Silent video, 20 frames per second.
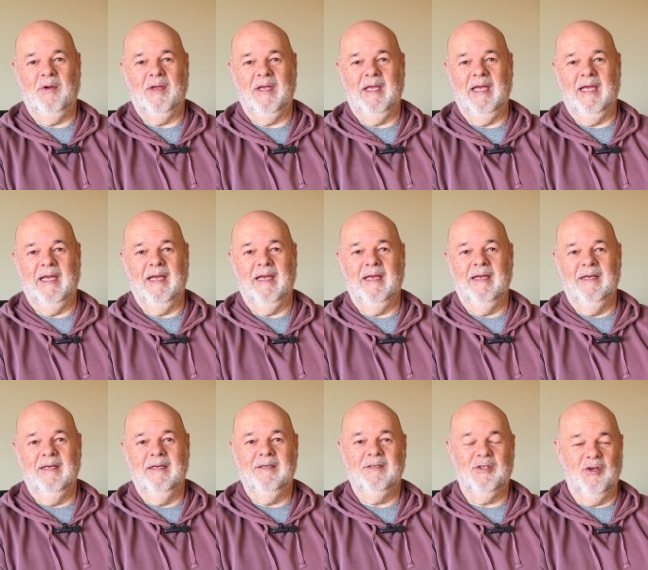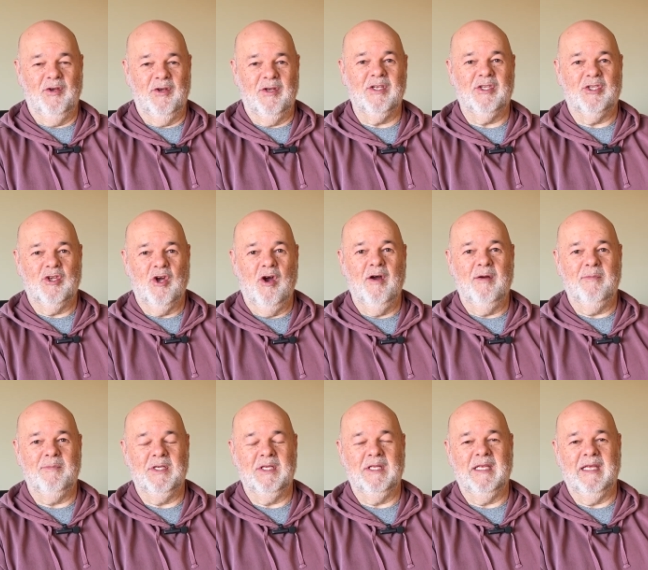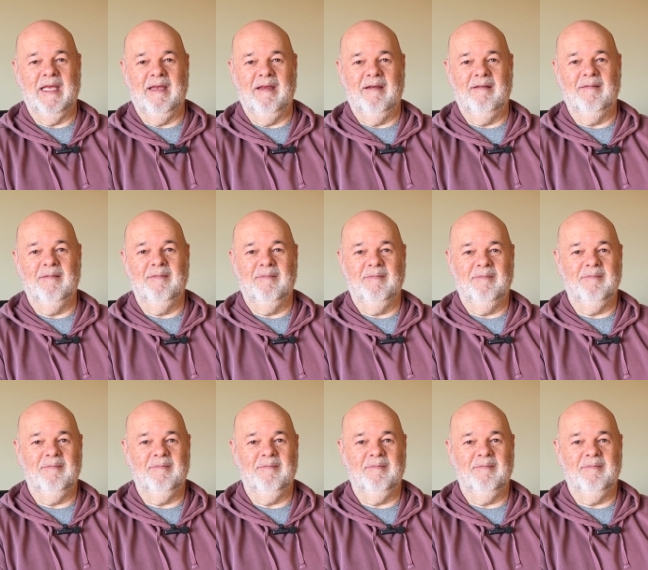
year, certain times of the year,